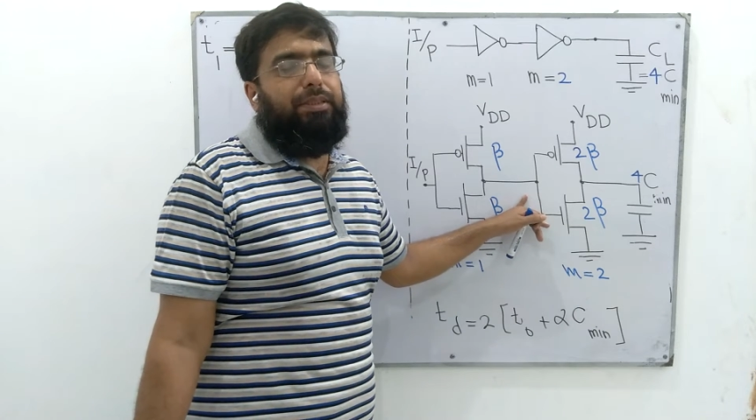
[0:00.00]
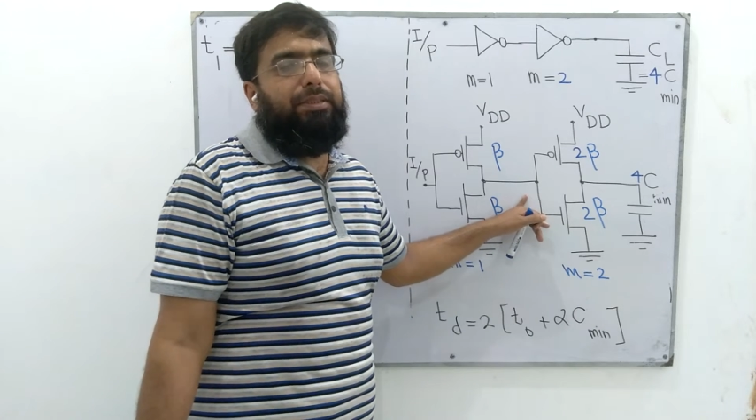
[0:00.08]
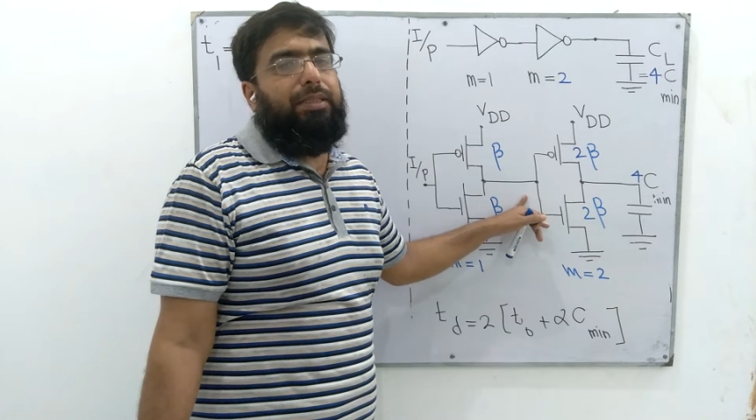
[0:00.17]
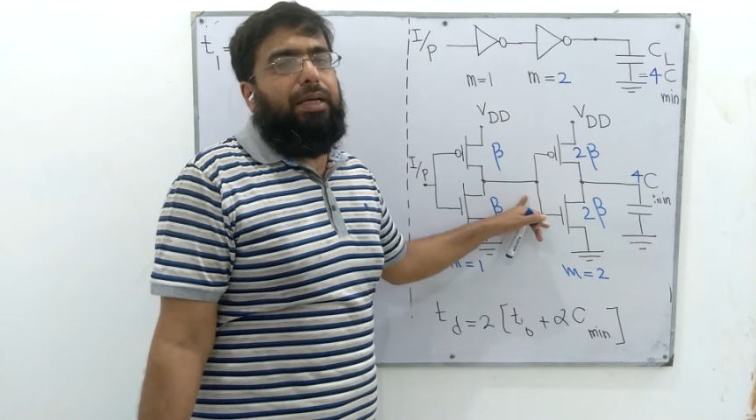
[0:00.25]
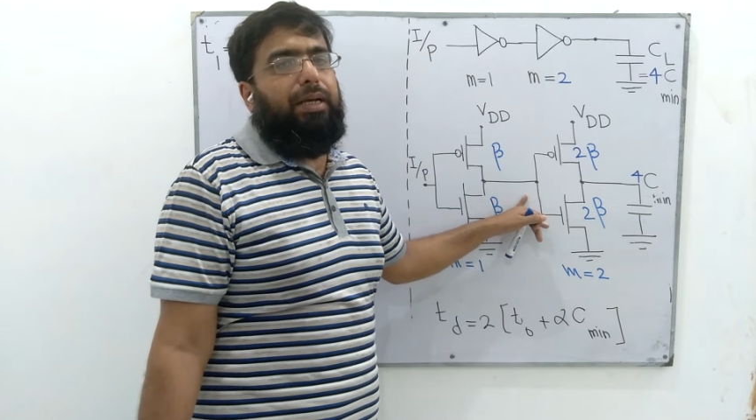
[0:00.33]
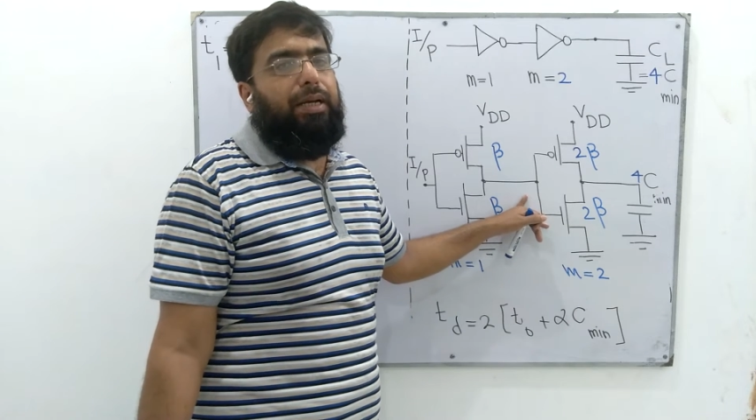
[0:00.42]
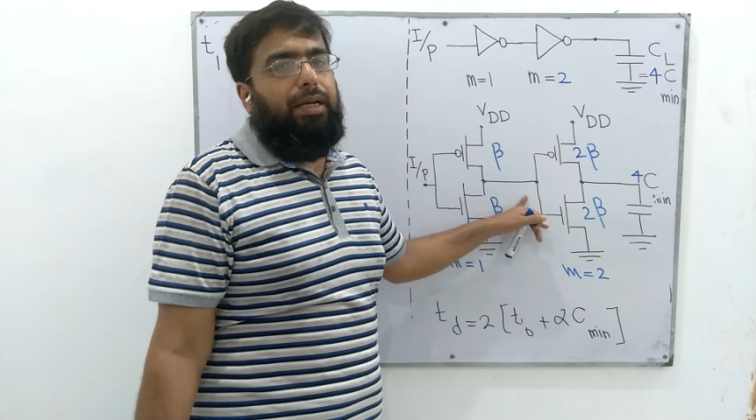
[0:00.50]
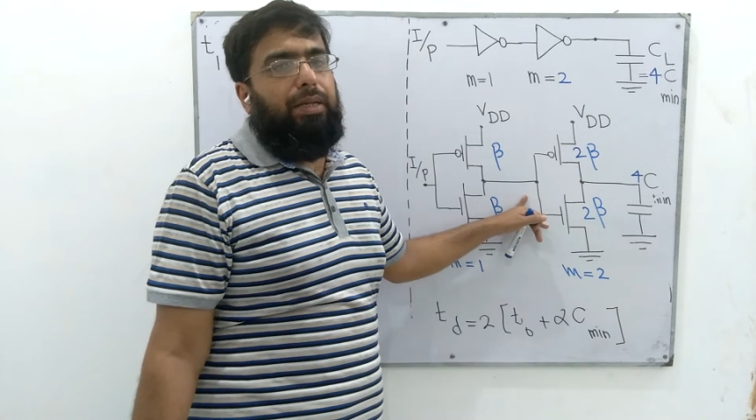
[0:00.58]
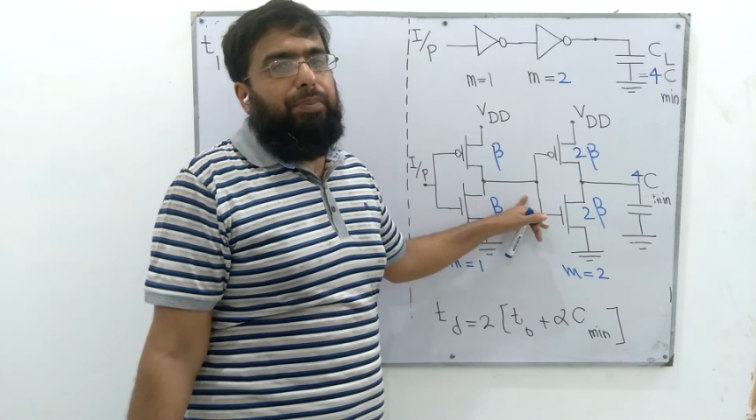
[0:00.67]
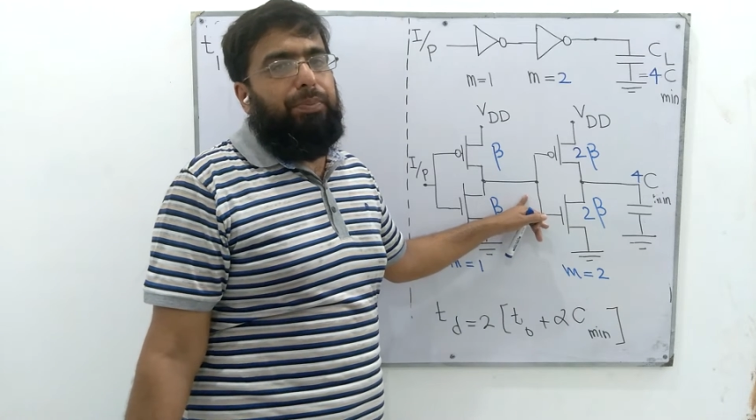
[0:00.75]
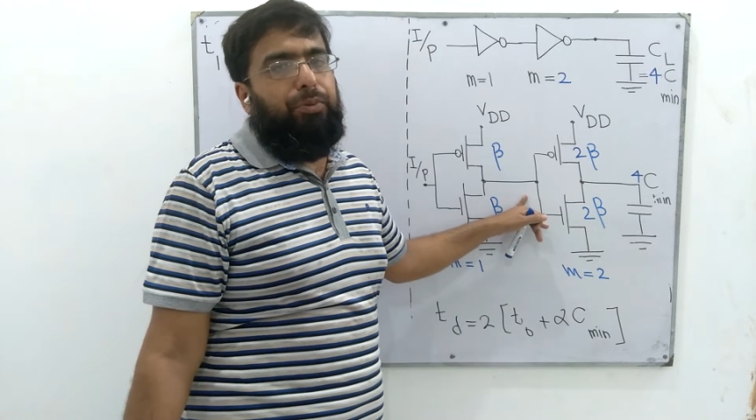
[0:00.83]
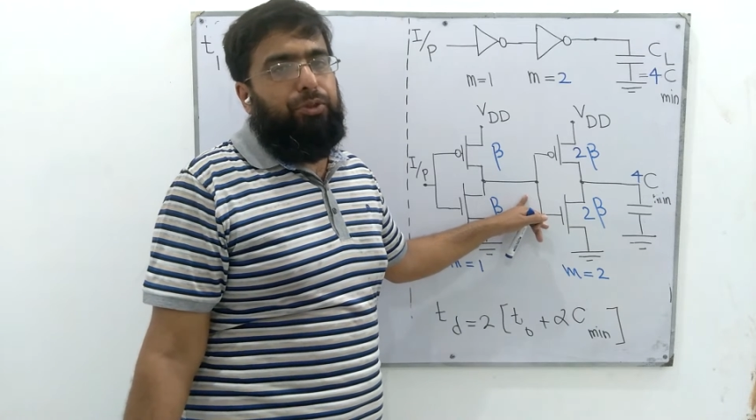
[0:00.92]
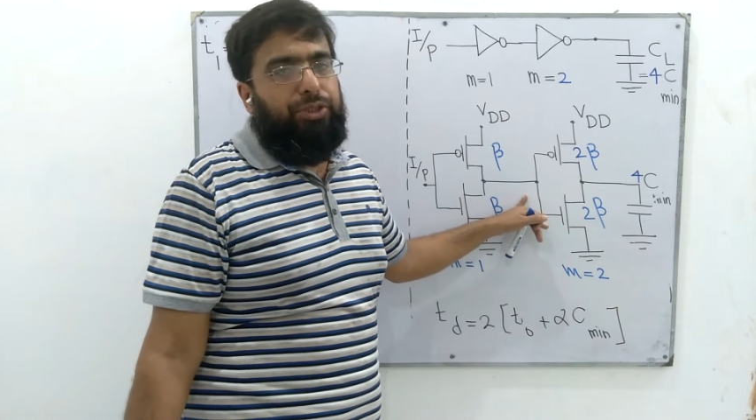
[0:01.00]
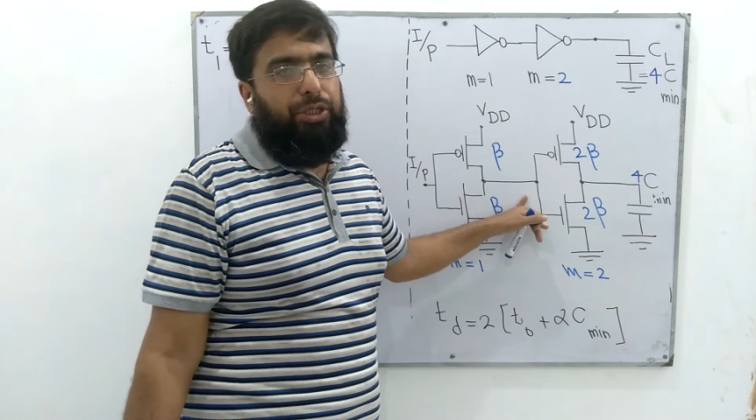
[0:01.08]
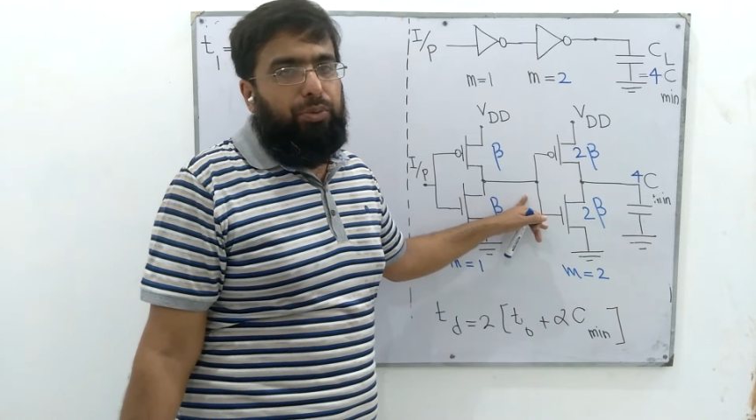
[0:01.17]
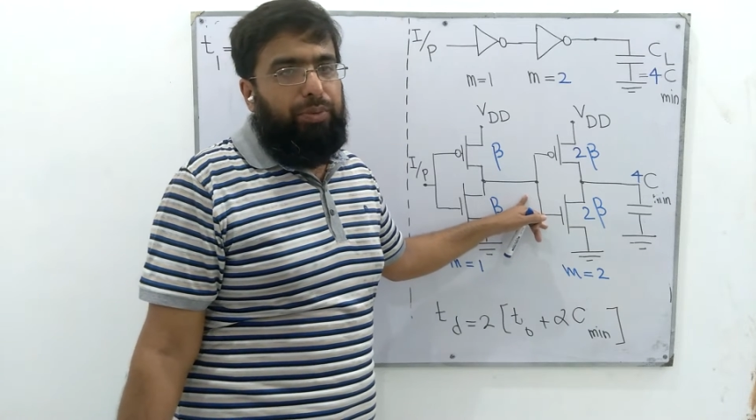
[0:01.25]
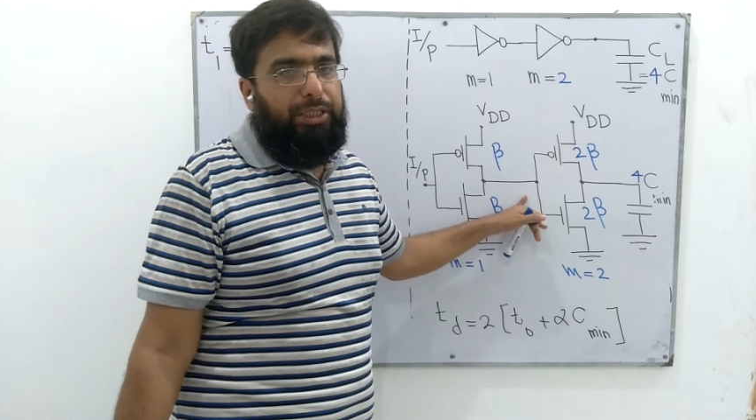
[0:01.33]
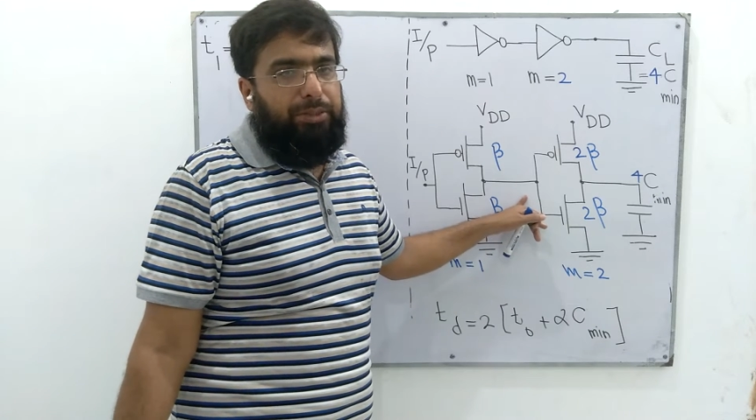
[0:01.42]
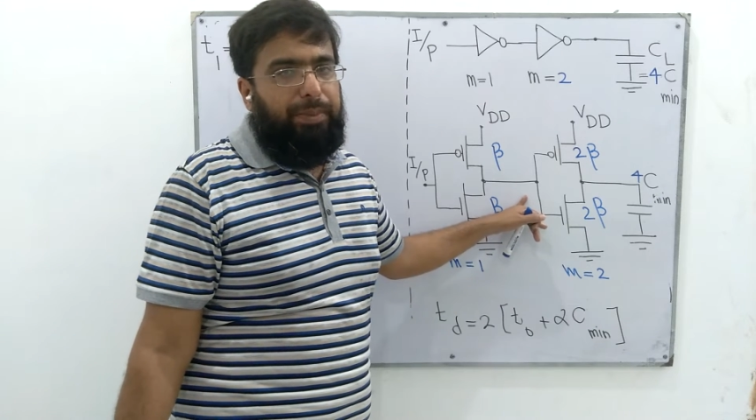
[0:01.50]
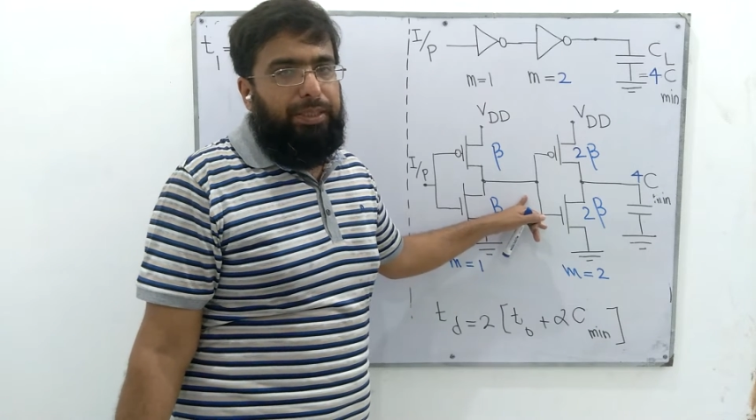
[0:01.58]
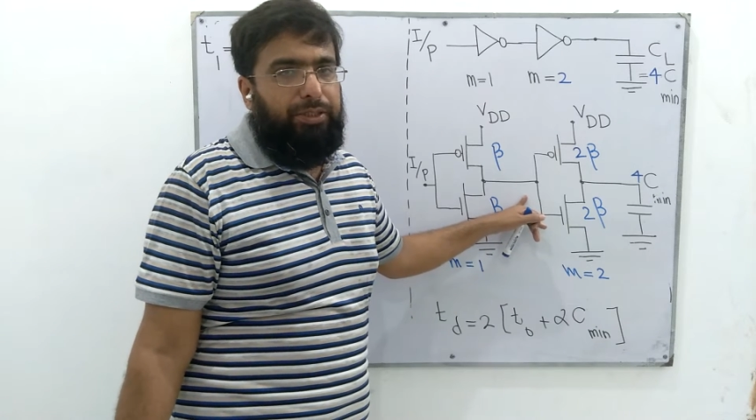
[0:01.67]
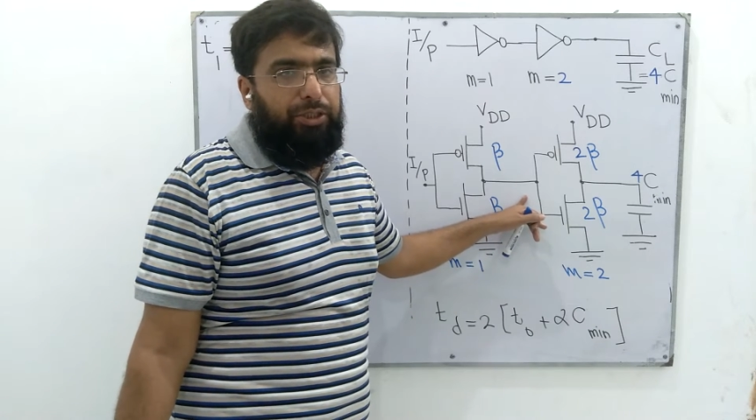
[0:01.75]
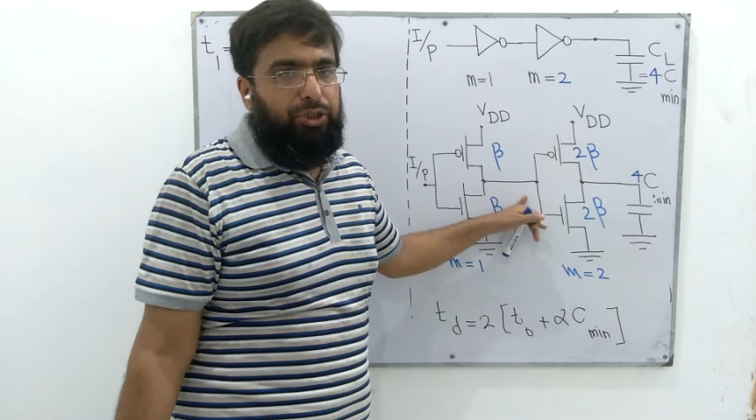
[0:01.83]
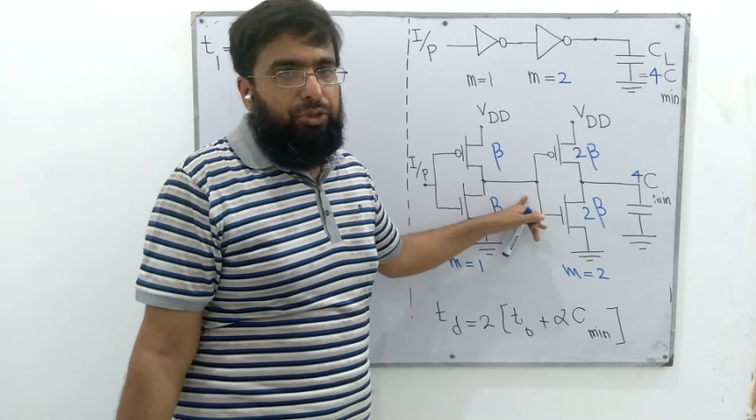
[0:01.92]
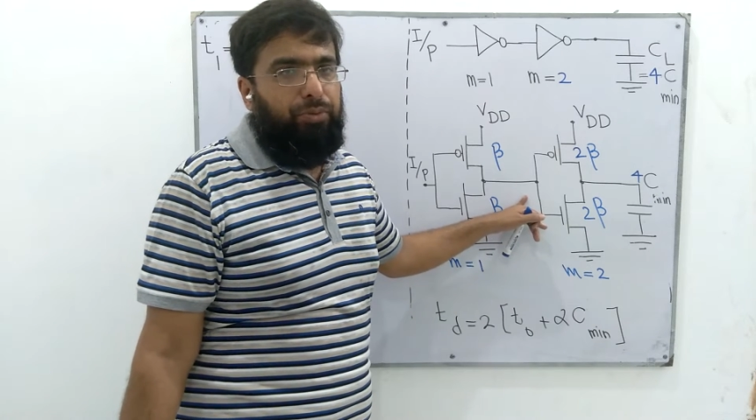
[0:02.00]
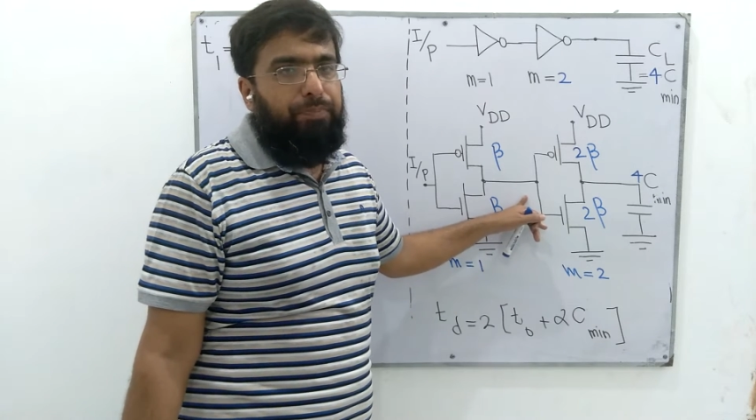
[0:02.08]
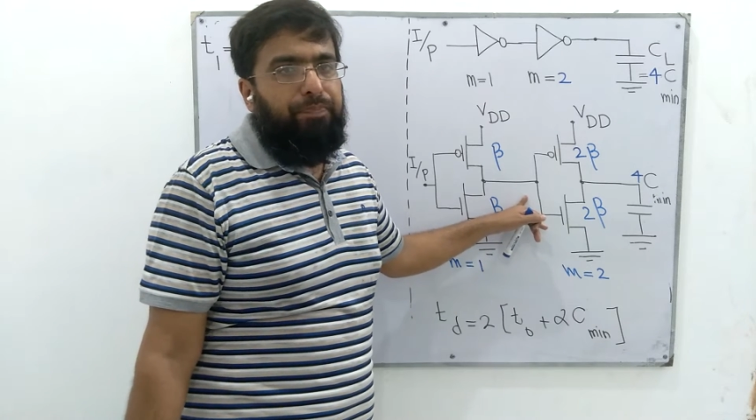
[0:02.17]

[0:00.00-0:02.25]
is directly proportional to aspect ratio.